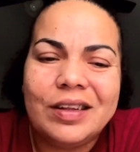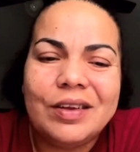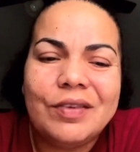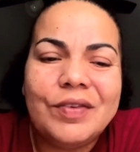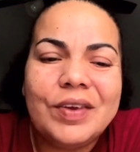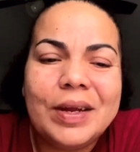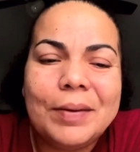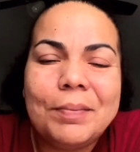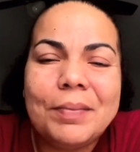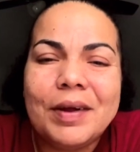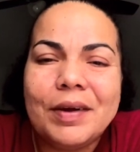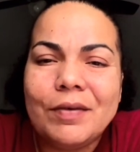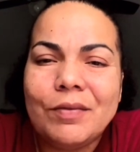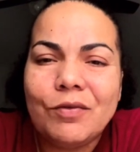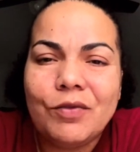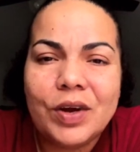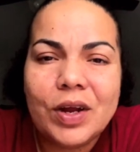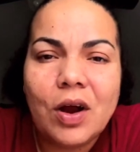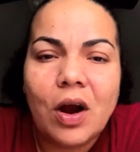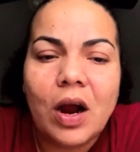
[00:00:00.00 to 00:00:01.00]
of it, but
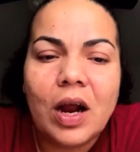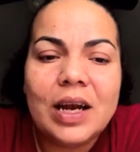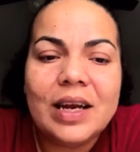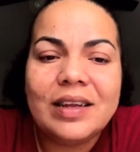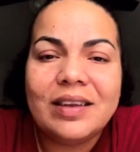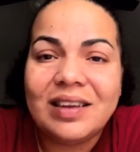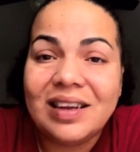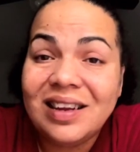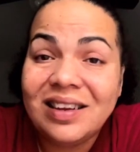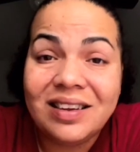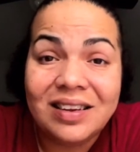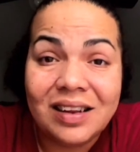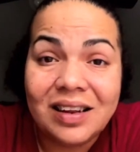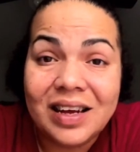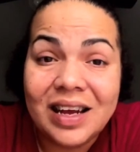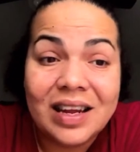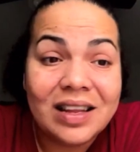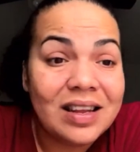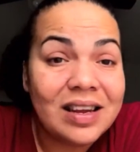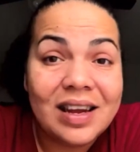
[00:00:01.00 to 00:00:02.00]
regardless, it's
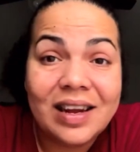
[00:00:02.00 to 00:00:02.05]
linked,